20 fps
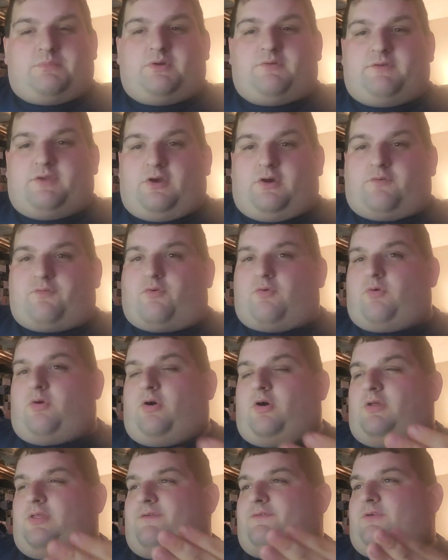movie
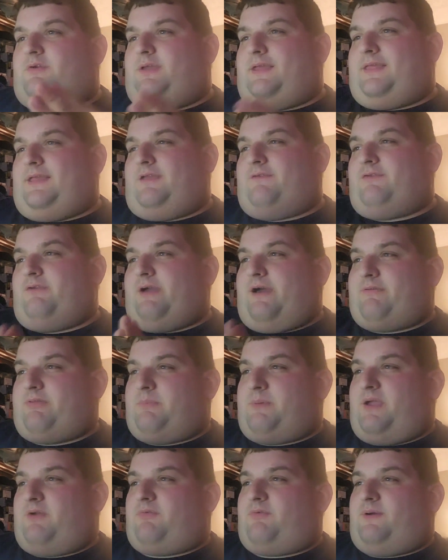overall if you're in, if you have
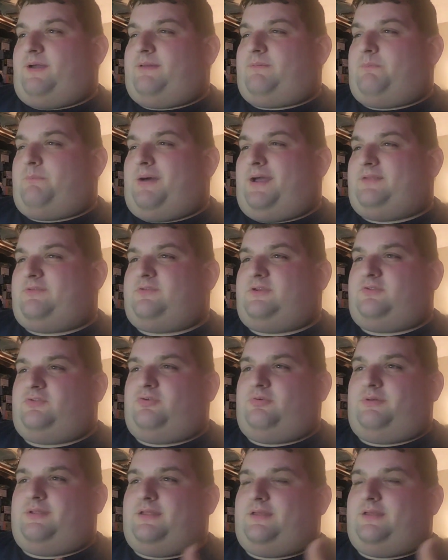the right mindset to it.